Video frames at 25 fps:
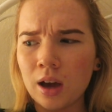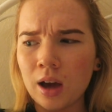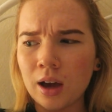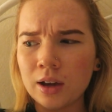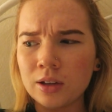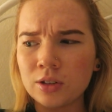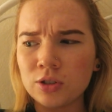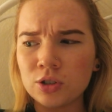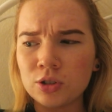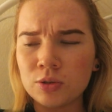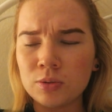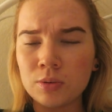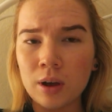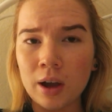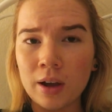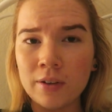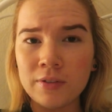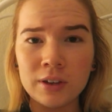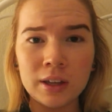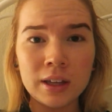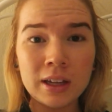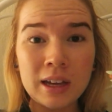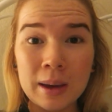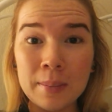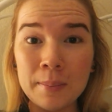I
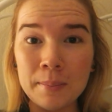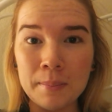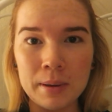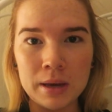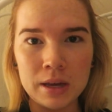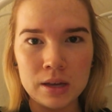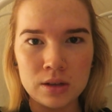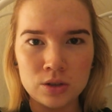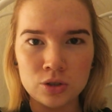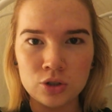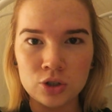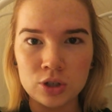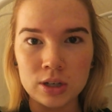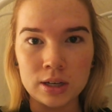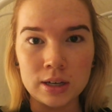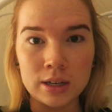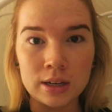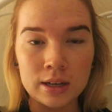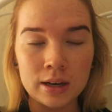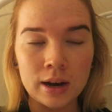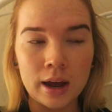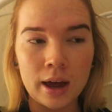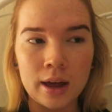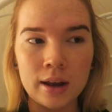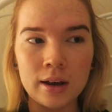feel like I binge
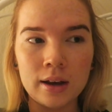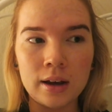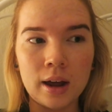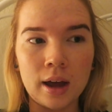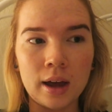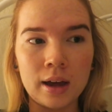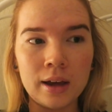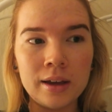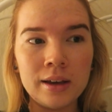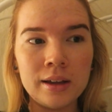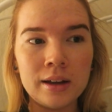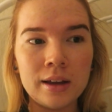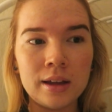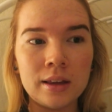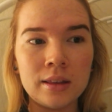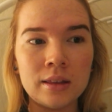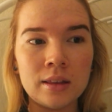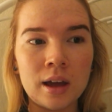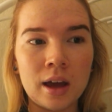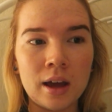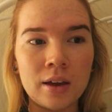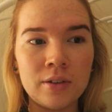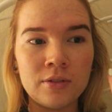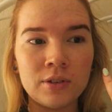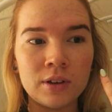eat at night,
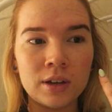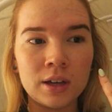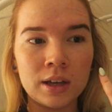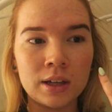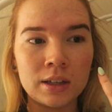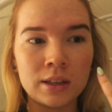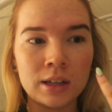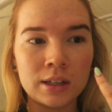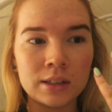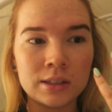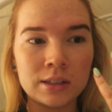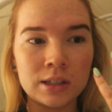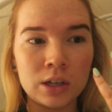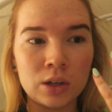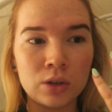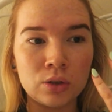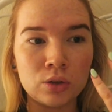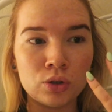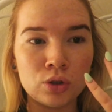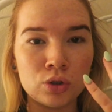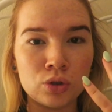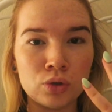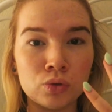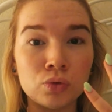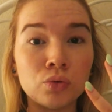and I feel like that's,
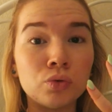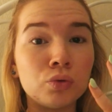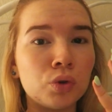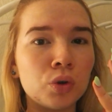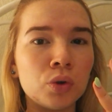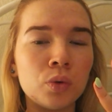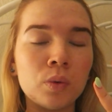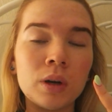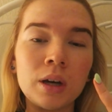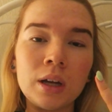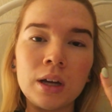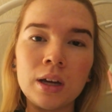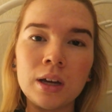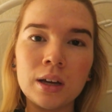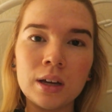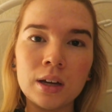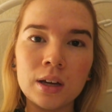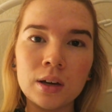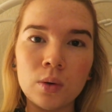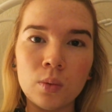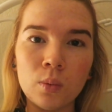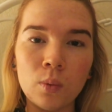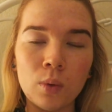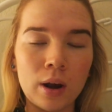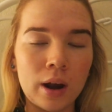like, just
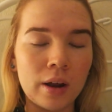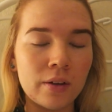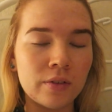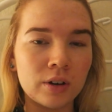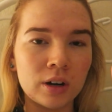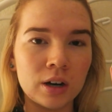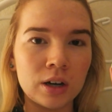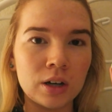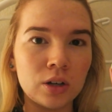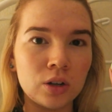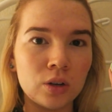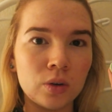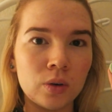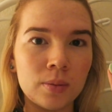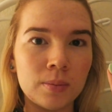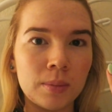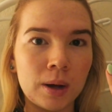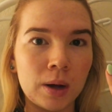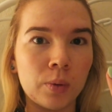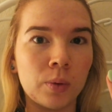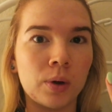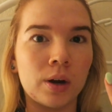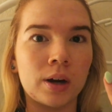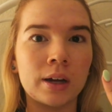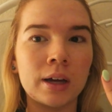ruining whatever I do in
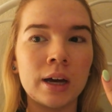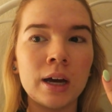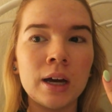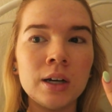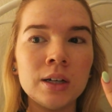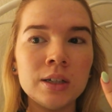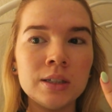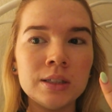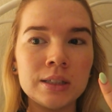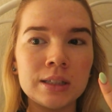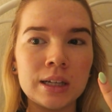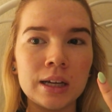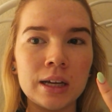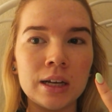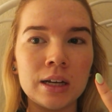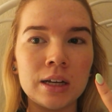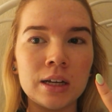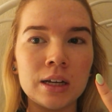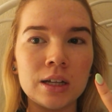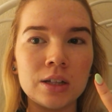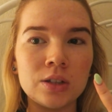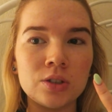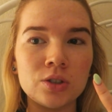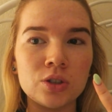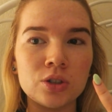my workouts,
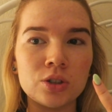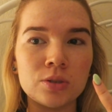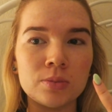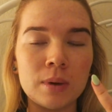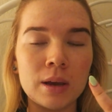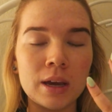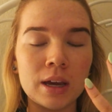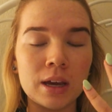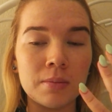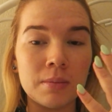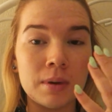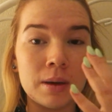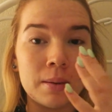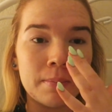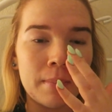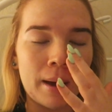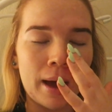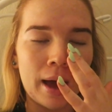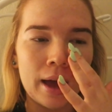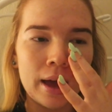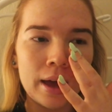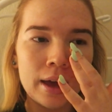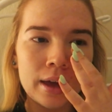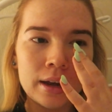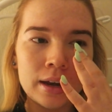and it's just making me
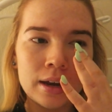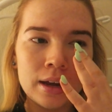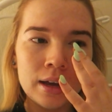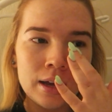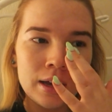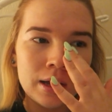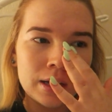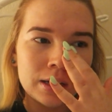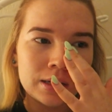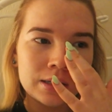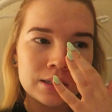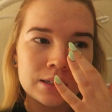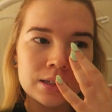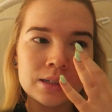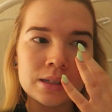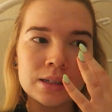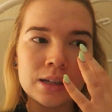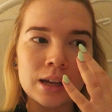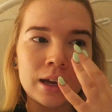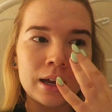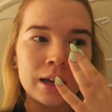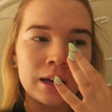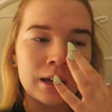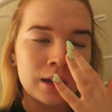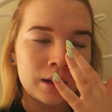mad, because it's,
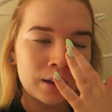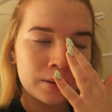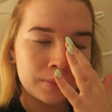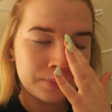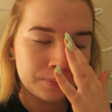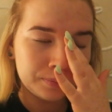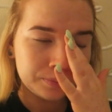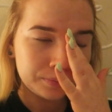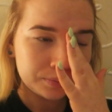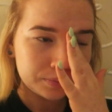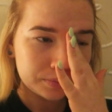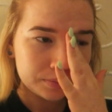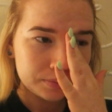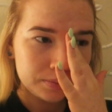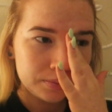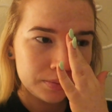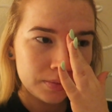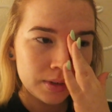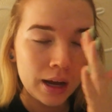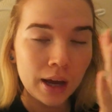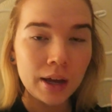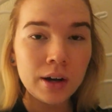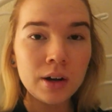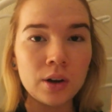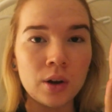like,
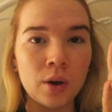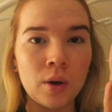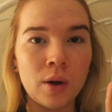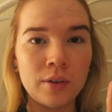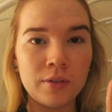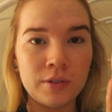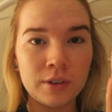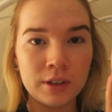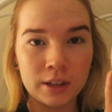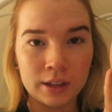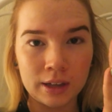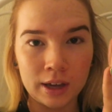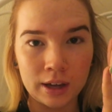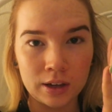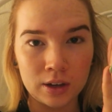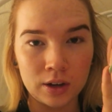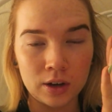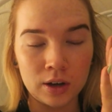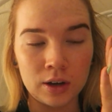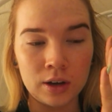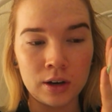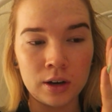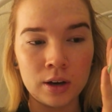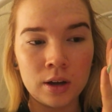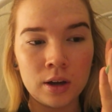I don't know, I feel like I
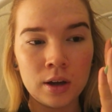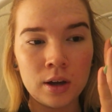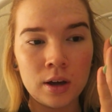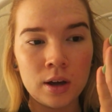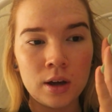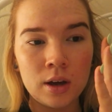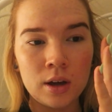could